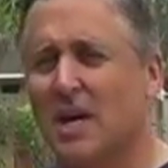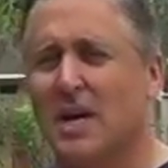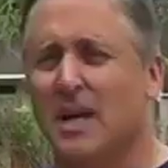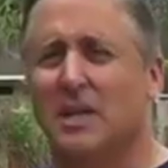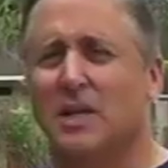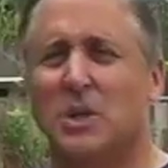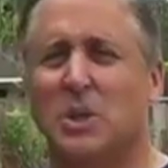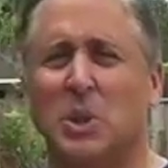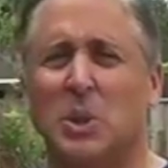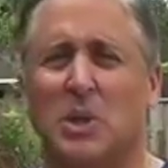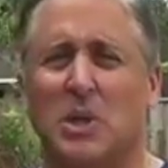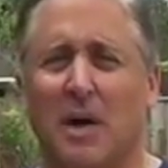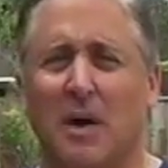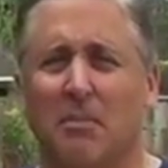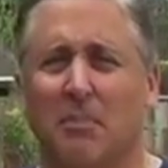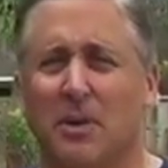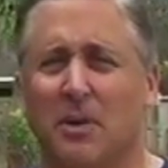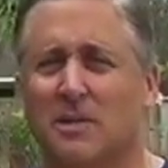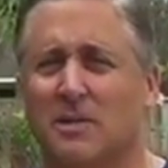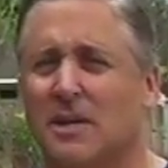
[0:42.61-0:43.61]
and
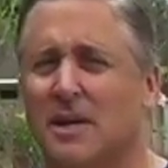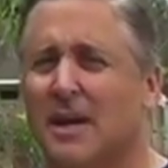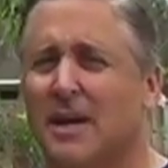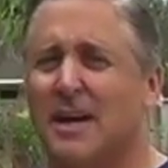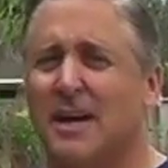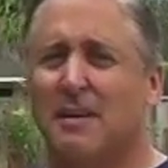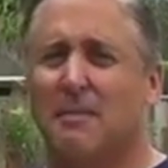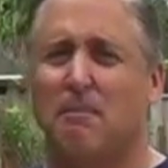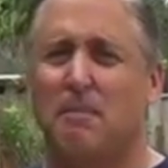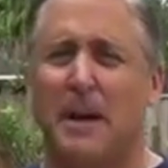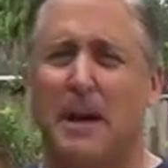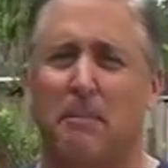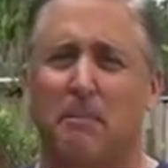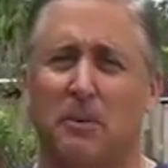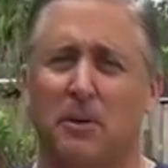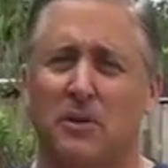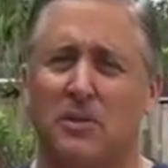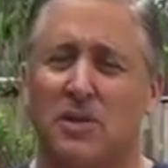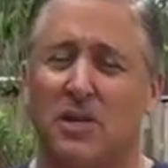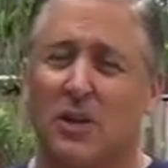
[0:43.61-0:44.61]
cucumbers, and
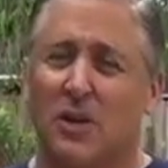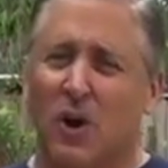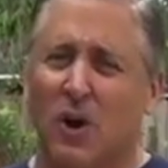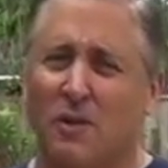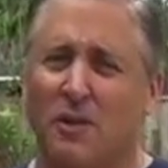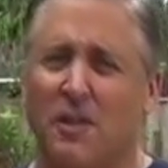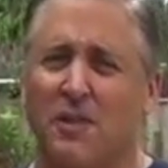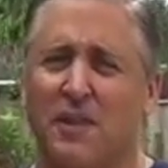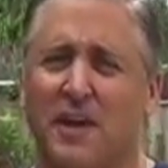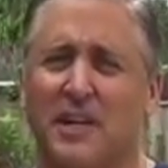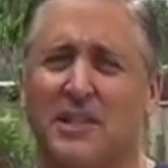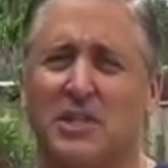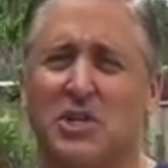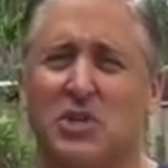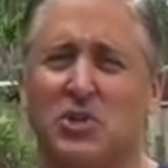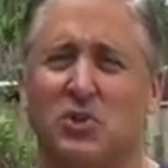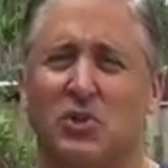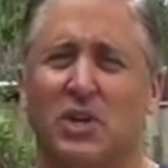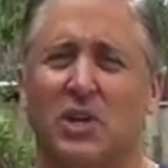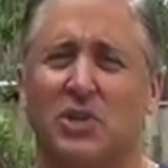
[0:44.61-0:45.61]
peppers, and all the things you
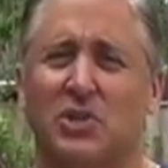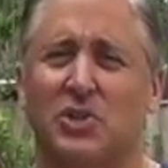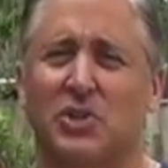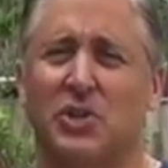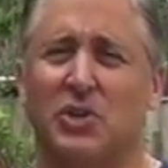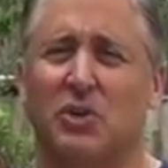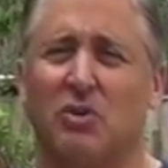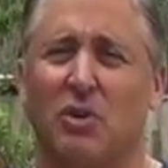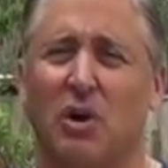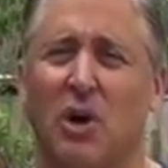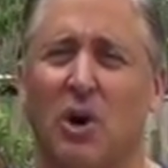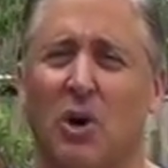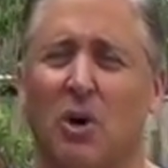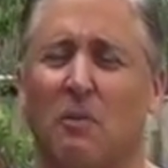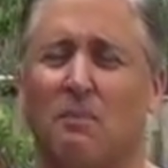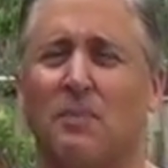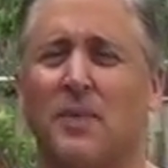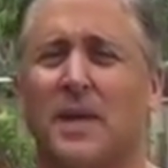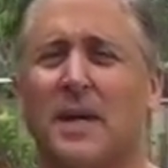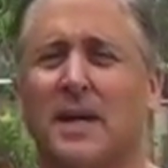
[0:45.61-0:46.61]
traditionally
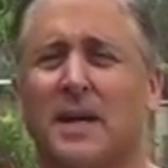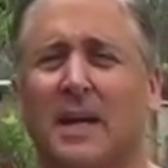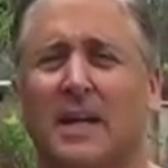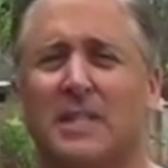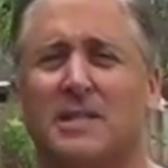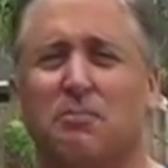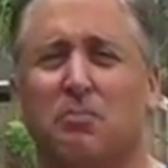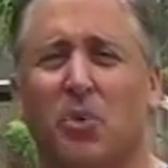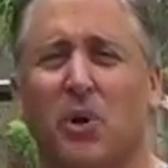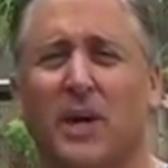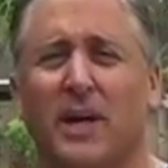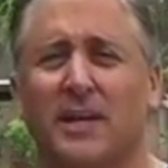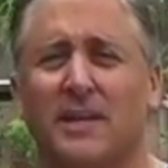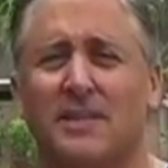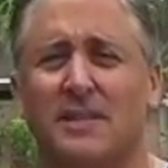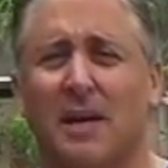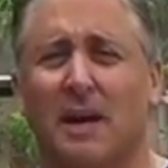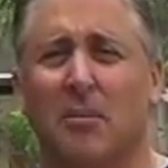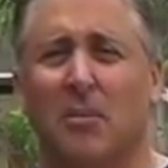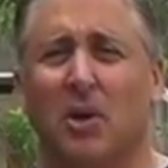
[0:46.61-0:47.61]
grow in spring and
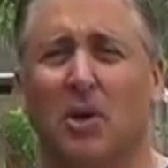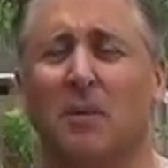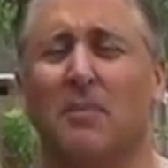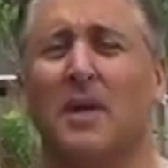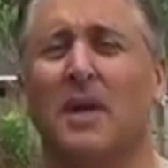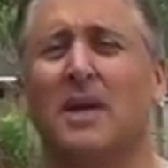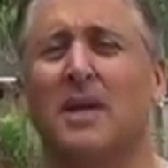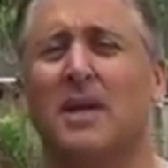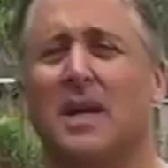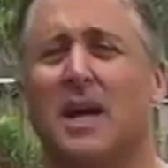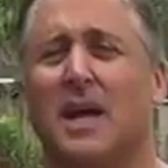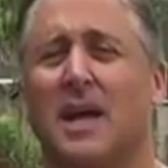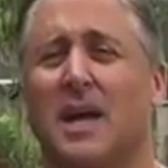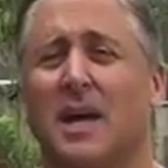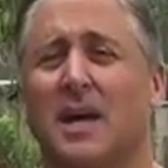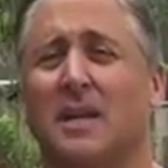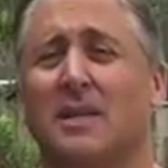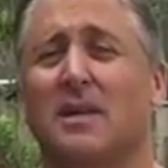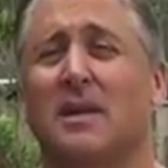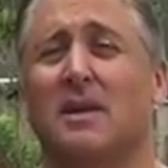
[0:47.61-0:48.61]
summer
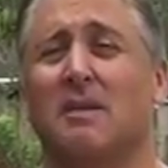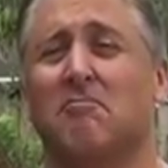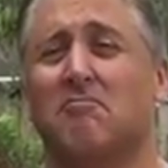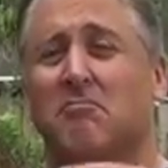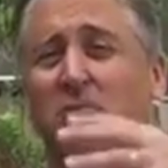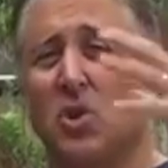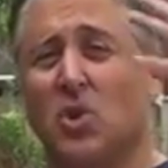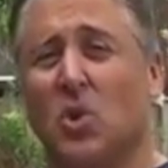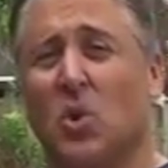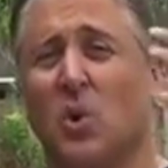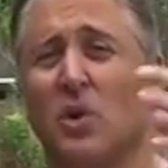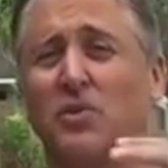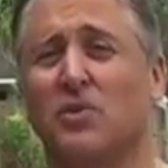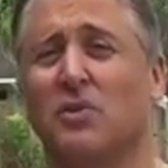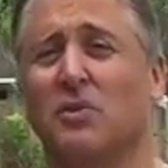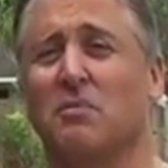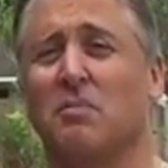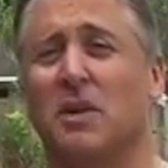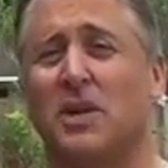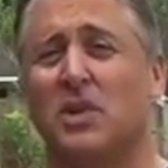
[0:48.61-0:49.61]
in the
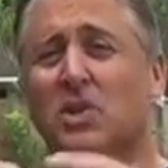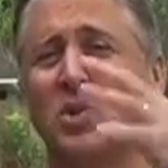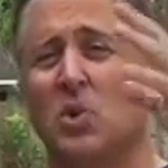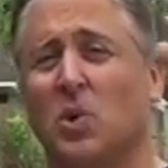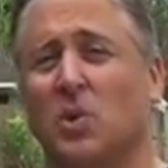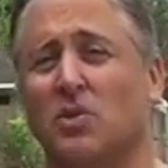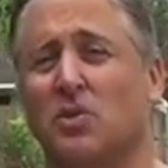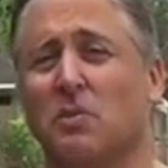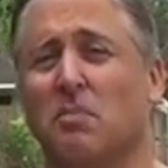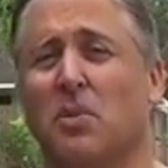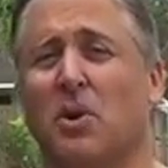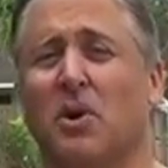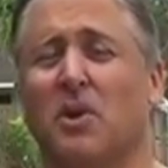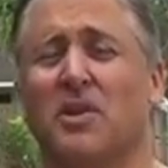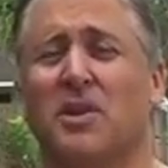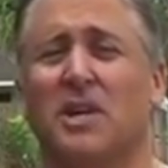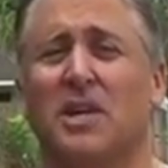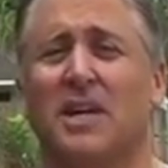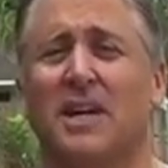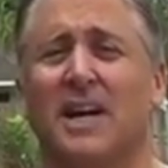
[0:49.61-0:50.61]
northern, mid-northern part
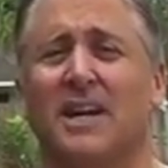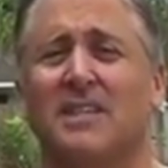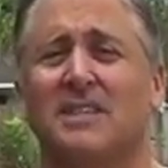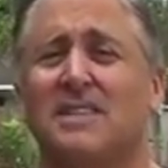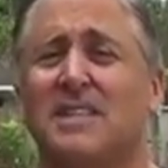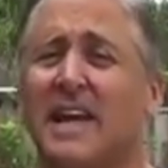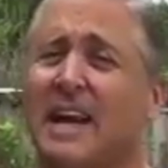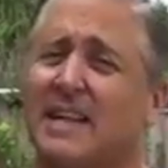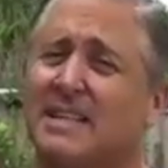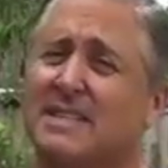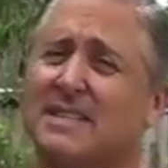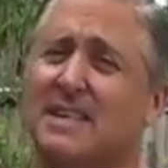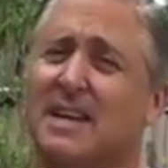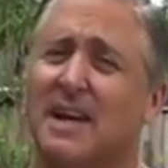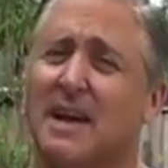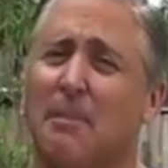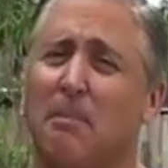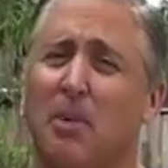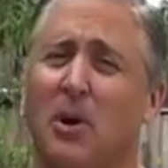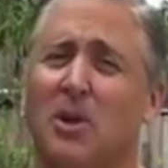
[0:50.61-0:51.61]
of the United States,
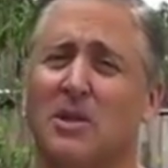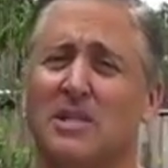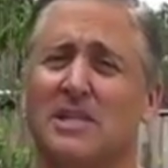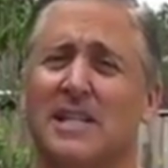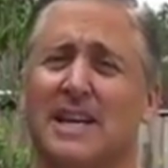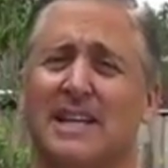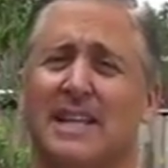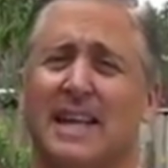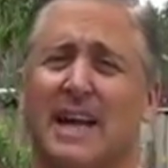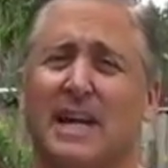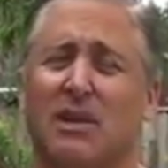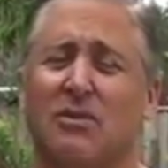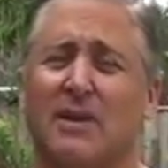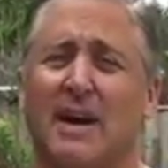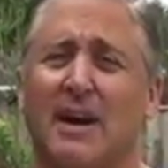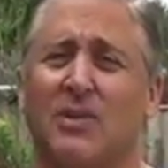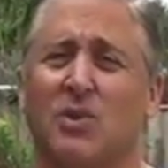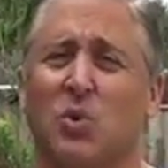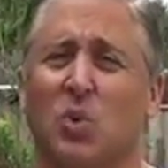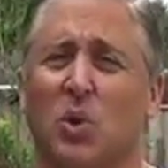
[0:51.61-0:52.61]
and parts like that
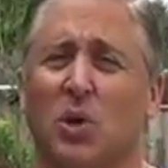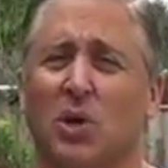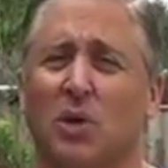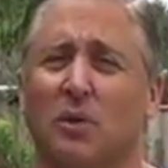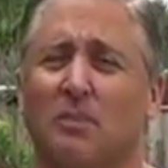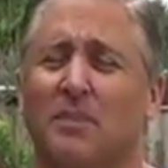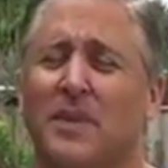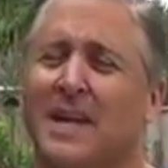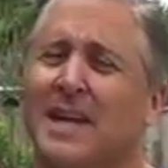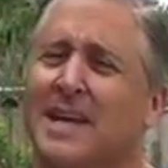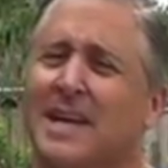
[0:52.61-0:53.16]
around the world.